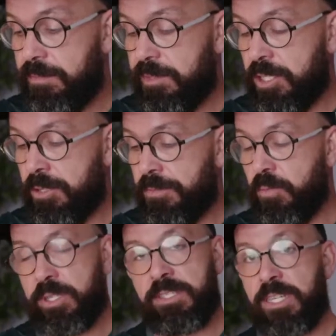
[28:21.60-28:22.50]
So
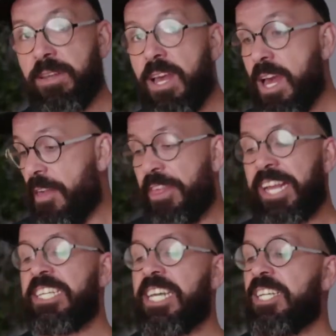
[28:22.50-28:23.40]
we'll see. I think at the